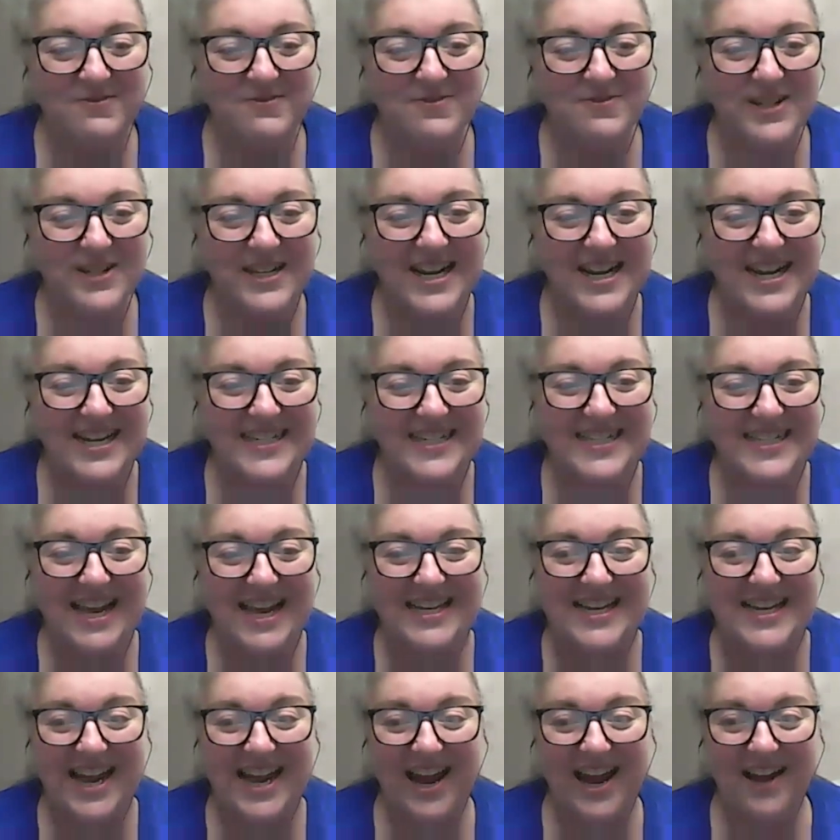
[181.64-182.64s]
really
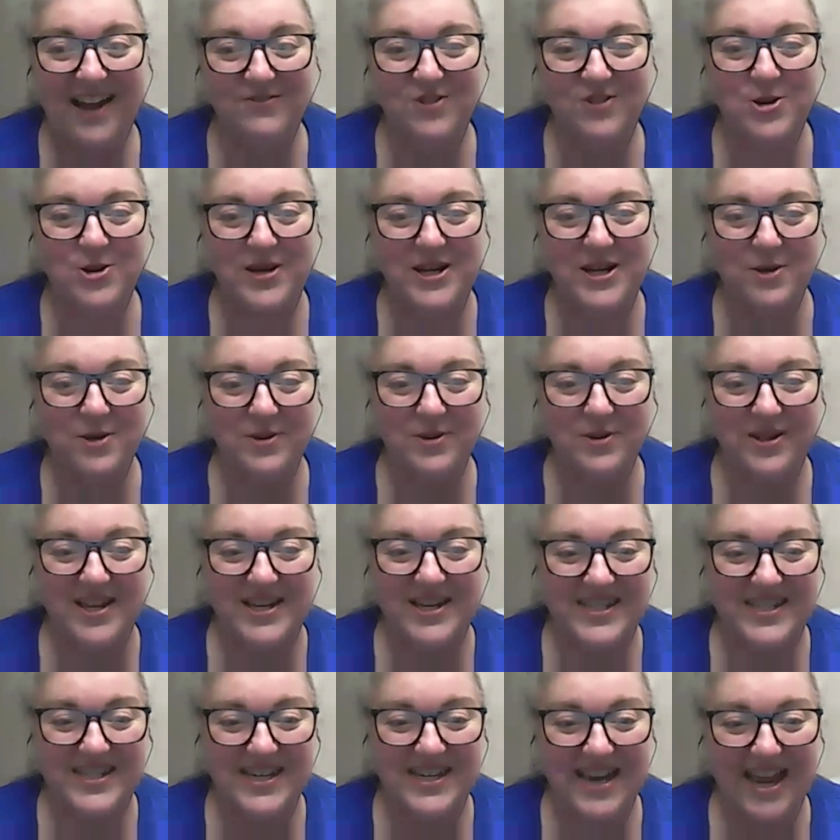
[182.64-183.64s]
excited to, to have here. you here with
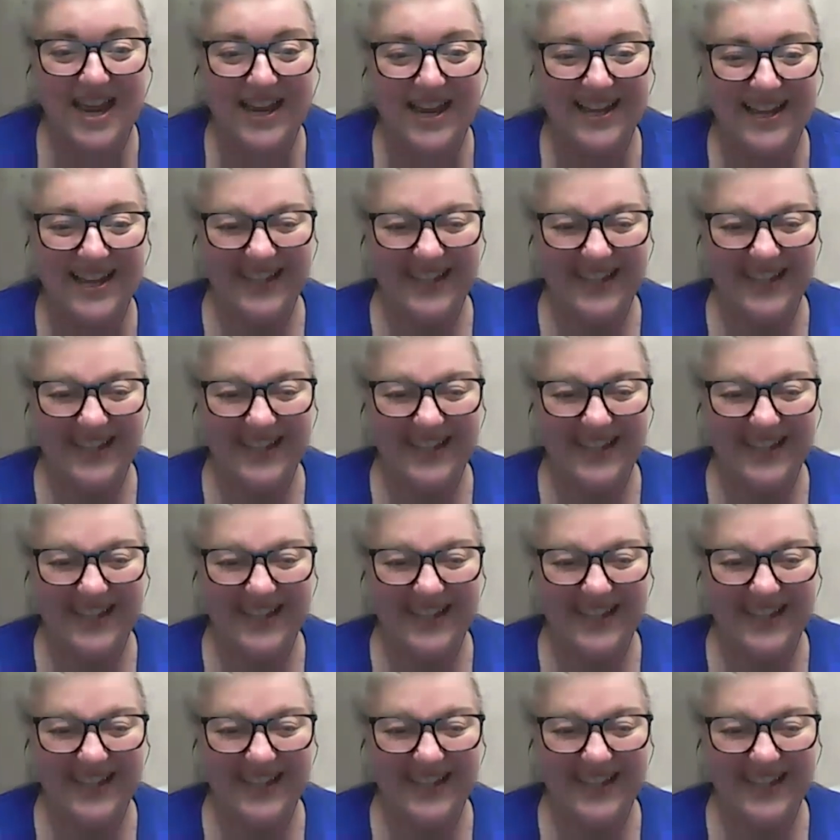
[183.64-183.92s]
us today.